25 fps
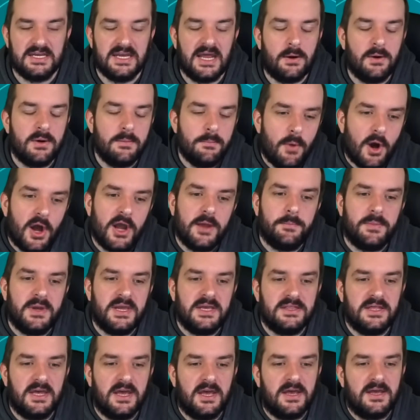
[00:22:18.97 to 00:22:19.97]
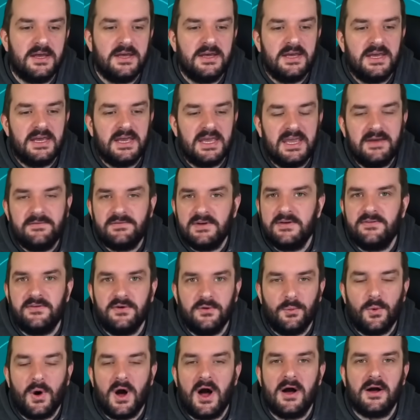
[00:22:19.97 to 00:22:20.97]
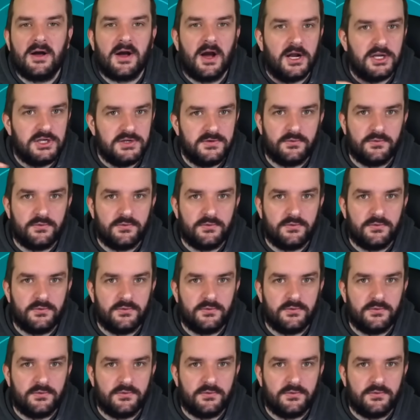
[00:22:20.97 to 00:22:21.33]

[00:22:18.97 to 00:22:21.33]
Now, it might be that even if you wildcard,